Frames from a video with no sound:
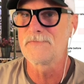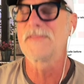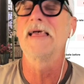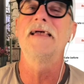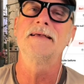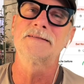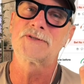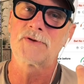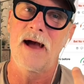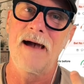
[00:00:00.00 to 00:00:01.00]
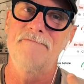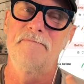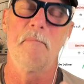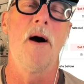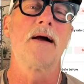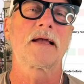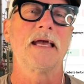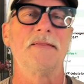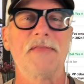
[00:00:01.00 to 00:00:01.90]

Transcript: things drive market.